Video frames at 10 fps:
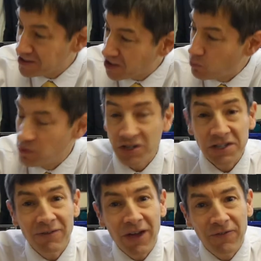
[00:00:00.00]
So we'll
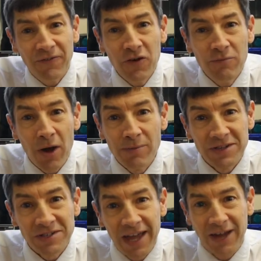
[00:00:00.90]
just give it a few
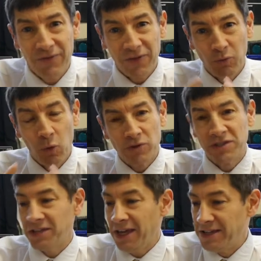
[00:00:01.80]
moments now for the
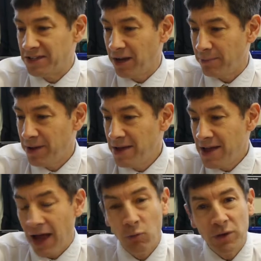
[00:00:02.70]
water to heat up.
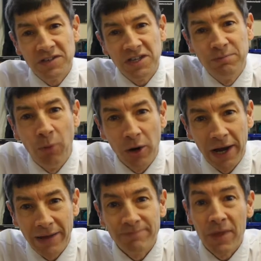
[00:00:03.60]
And once it's
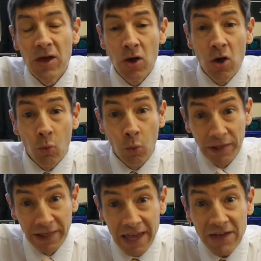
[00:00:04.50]
boiling,
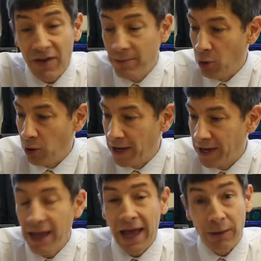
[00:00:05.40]
we'll leave it
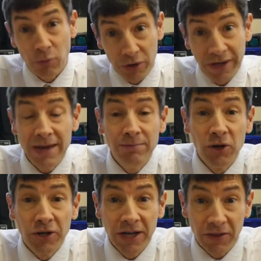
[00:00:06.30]
boiling and we'll keep
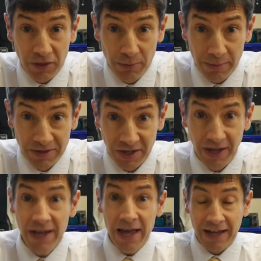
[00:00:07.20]
looking at the thermometer
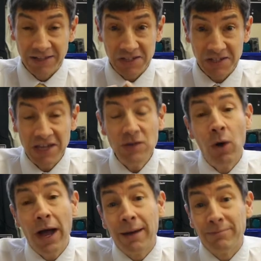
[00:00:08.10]
and see
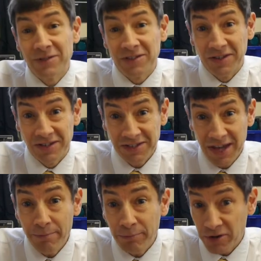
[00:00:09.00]
what happens to the
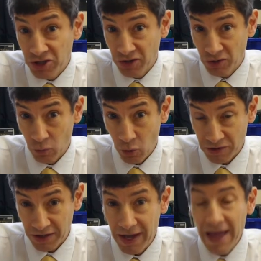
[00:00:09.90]
temperature of the
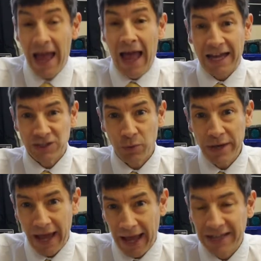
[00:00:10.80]
water as
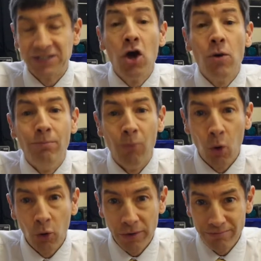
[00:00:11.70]
we add
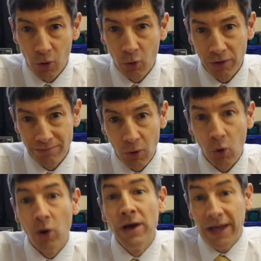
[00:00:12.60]
more and more and
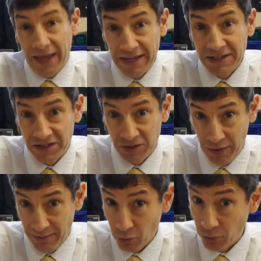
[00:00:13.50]
more heat to
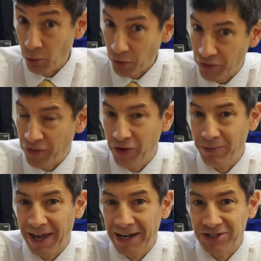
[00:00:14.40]
it, more and more
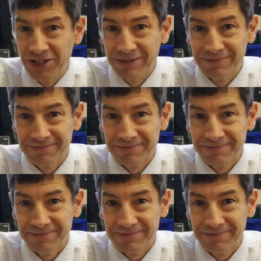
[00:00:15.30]
thermal energy.